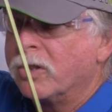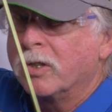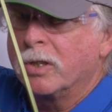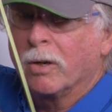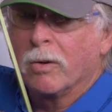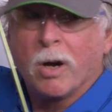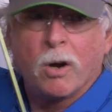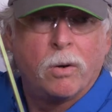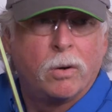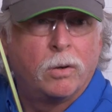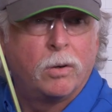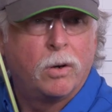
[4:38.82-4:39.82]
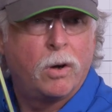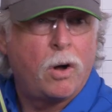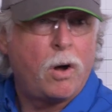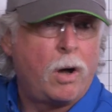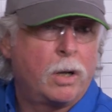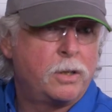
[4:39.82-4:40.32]
0
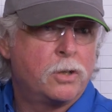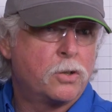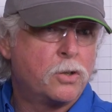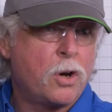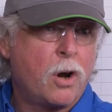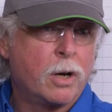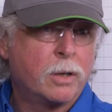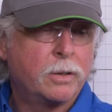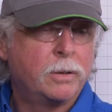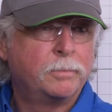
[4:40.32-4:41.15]
on this chart.